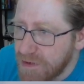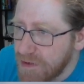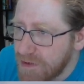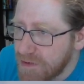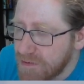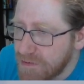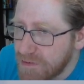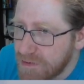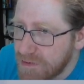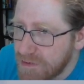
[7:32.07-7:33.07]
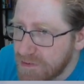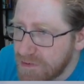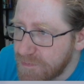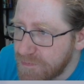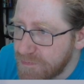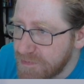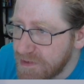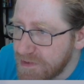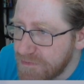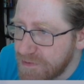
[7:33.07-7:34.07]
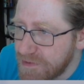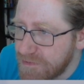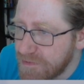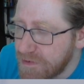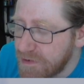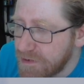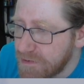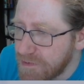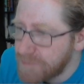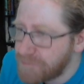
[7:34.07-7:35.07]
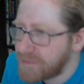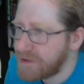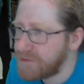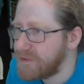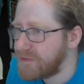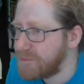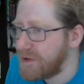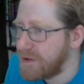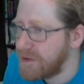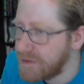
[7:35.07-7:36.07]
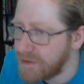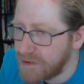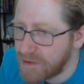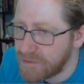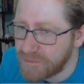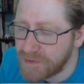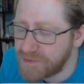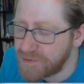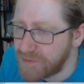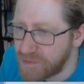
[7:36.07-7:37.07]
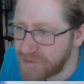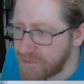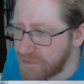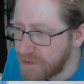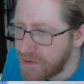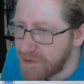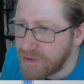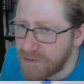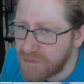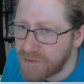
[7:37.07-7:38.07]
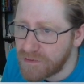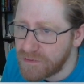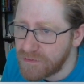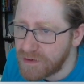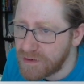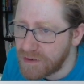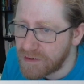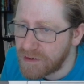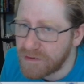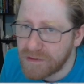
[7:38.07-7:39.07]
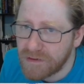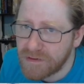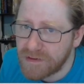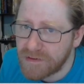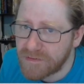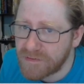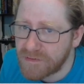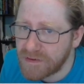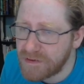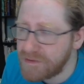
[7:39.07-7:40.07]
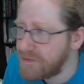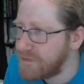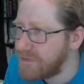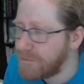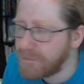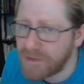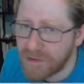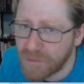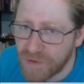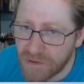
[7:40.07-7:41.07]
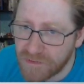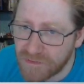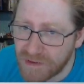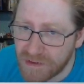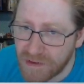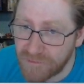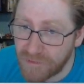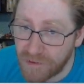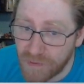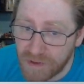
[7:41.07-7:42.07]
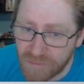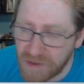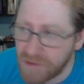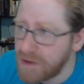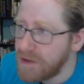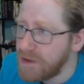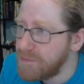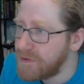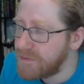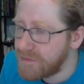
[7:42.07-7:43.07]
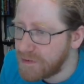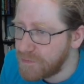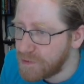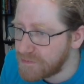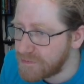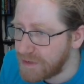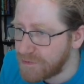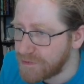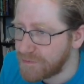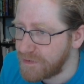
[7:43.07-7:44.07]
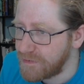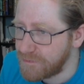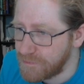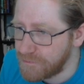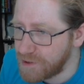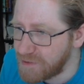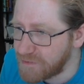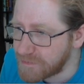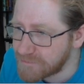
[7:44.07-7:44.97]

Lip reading: and the deliveries are increased by up to 25%. So okay, that's something. We are still far away from here, but we also have other things to worry about.